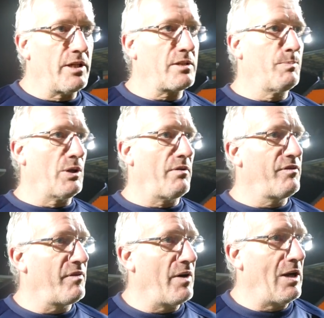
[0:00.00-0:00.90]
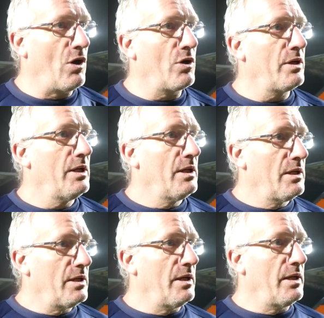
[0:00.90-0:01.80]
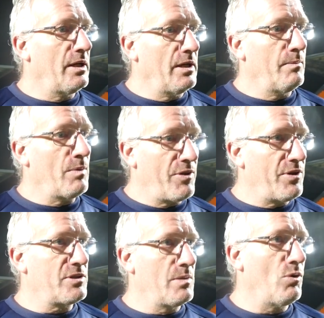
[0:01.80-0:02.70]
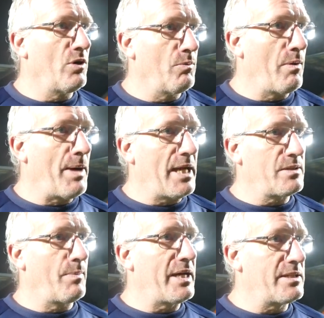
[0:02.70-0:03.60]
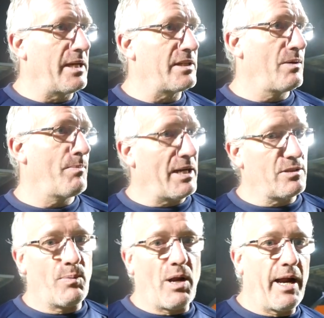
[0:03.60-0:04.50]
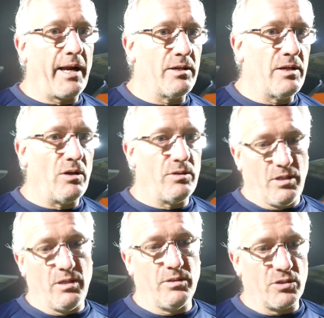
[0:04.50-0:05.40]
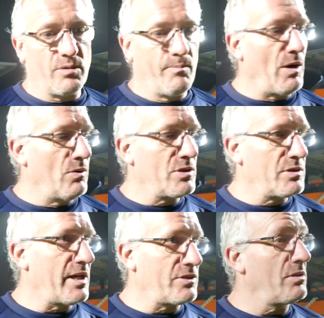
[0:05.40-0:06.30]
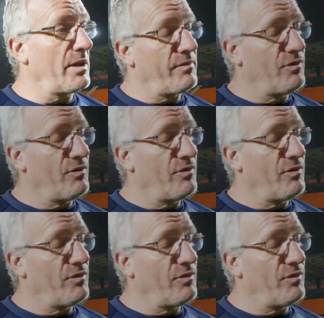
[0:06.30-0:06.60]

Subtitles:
this, but not for very long. On Thursday morning we're back to basics and back to playing nuts and bolts National League